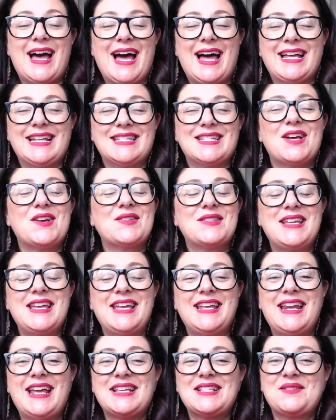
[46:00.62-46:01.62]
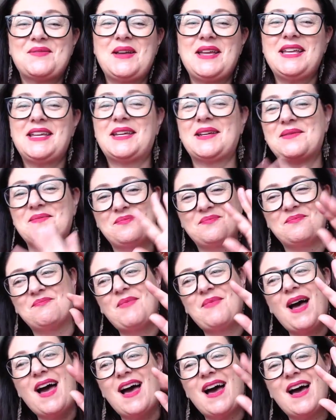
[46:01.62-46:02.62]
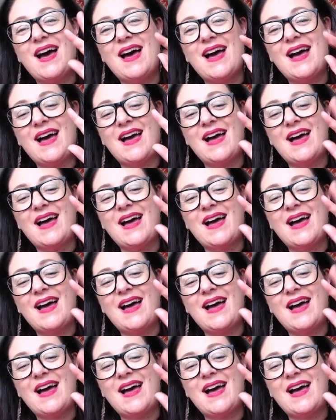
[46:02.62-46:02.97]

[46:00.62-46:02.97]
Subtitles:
and I'll see you next week. Bye.